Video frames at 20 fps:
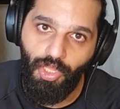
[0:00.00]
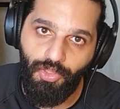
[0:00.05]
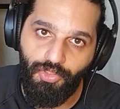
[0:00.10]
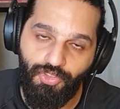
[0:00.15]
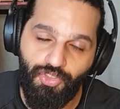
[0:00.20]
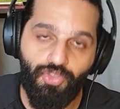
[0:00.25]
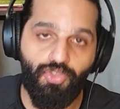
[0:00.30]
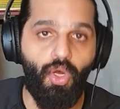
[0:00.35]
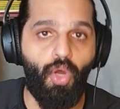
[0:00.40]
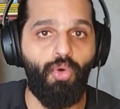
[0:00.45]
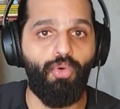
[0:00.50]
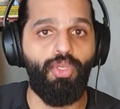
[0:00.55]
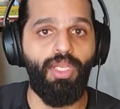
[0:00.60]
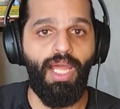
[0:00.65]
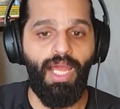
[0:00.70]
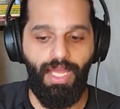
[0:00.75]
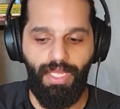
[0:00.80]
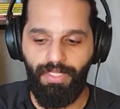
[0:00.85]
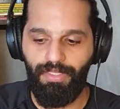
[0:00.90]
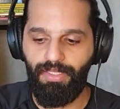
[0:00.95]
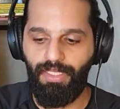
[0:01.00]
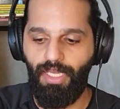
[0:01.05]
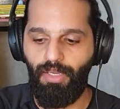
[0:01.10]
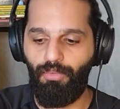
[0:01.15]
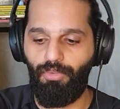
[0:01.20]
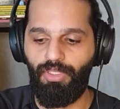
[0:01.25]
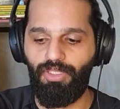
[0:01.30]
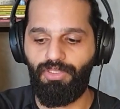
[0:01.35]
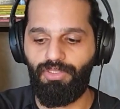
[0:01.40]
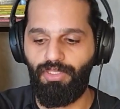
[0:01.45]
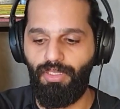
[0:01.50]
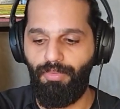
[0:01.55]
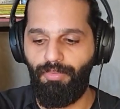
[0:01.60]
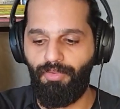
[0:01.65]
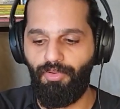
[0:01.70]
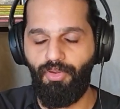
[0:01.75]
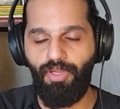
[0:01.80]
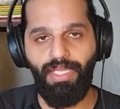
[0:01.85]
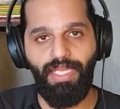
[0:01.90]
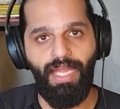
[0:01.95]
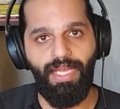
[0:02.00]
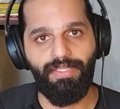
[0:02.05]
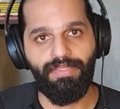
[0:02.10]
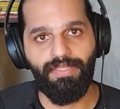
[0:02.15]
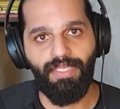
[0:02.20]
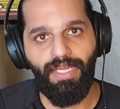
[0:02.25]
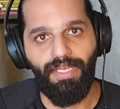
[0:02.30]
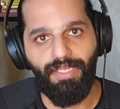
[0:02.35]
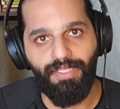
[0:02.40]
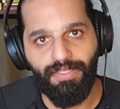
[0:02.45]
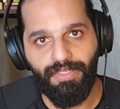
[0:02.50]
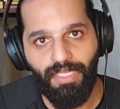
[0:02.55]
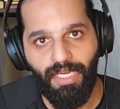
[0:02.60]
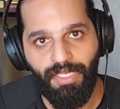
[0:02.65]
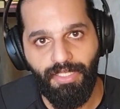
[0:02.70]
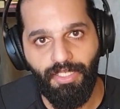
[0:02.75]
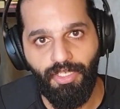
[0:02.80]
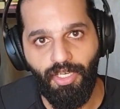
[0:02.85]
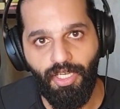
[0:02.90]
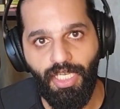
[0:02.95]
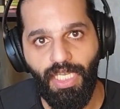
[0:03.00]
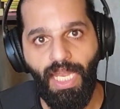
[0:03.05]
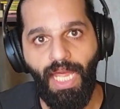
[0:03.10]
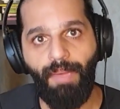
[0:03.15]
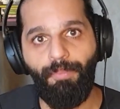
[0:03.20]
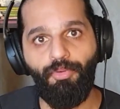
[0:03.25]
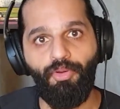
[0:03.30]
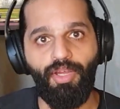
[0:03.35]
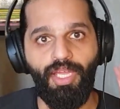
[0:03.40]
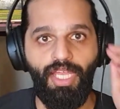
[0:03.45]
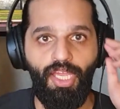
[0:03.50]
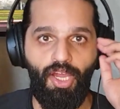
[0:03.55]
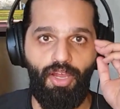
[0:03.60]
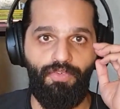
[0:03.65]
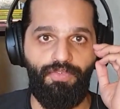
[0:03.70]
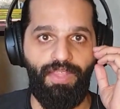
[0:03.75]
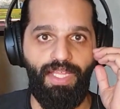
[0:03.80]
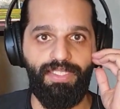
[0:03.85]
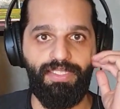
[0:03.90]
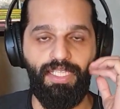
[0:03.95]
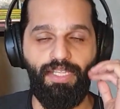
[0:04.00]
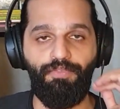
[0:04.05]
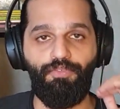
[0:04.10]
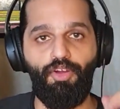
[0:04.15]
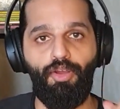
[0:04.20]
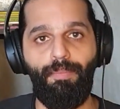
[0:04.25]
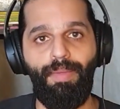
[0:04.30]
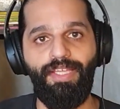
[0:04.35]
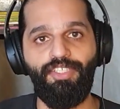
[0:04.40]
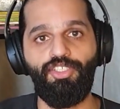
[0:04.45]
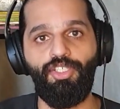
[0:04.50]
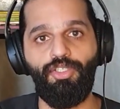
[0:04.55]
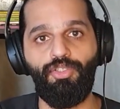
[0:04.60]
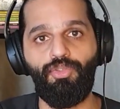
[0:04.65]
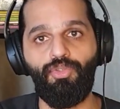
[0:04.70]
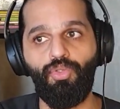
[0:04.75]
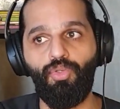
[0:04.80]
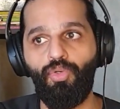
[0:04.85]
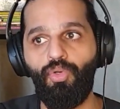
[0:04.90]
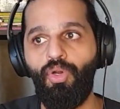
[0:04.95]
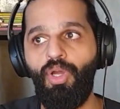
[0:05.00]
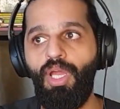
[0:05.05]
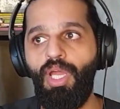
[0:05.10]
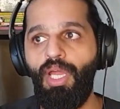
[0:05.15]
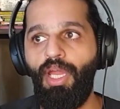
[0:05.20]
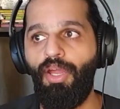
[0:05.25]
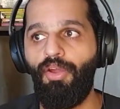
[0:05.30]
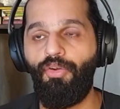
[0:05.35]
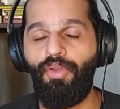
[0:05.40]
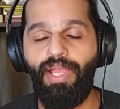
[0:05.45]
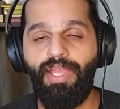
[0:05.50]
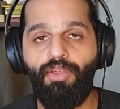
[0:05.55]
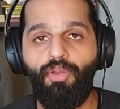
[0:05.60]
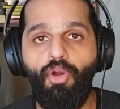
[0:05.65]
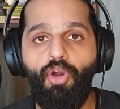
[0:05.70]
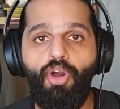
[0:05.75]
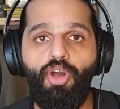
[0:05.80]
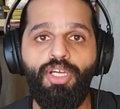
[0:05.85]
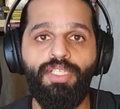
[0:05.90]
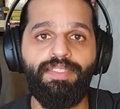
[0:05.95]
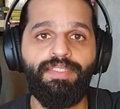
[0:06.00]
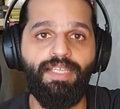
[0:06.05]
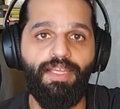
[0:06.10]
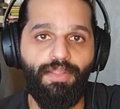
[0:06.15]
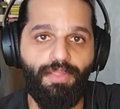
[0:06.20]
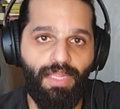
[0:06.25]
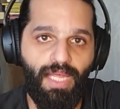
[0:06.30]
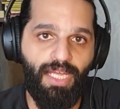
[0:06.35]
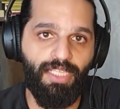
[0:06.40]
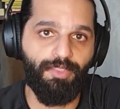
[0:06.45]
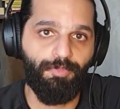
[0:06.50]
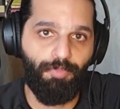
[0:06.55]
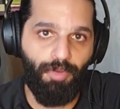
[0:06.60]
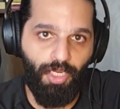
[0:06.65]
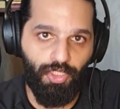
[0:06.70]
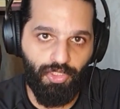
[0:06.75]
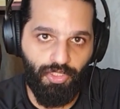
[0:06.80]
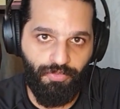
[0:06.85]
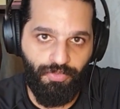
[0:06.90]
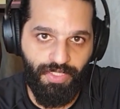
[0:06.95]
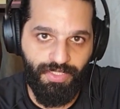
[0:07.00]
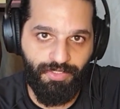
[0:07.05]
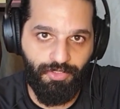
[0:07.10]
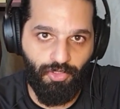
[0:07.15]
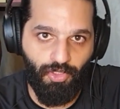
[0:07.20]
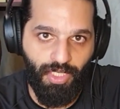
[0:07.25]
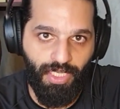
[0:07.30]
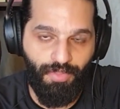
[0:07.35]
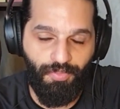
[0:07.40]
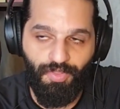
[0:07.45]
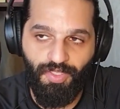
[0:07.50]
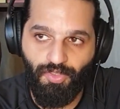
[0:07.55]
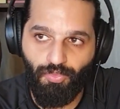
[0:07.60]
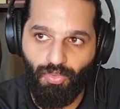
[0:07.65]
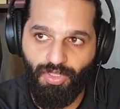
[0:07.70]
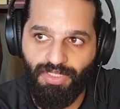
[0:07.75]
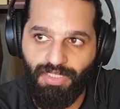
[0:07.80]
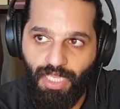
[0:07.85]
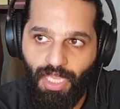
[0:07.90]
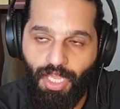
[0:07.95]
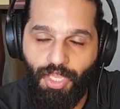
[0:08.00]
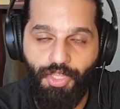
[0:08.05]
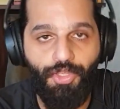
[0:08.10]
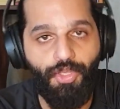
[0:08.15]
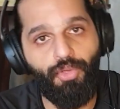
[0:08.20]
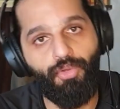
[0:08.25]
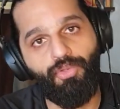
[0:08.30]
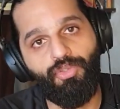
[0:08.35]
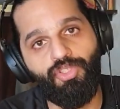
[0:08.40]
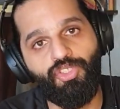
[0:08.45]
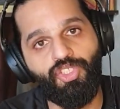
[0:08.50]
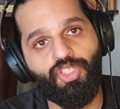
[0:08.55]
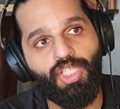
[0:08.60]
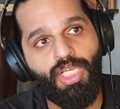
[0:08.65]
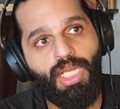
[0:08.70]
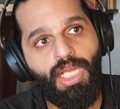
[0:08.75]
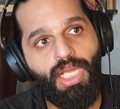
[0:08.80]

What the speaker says: stone, and they would create an entire library of that information to record that part of history. This was a huge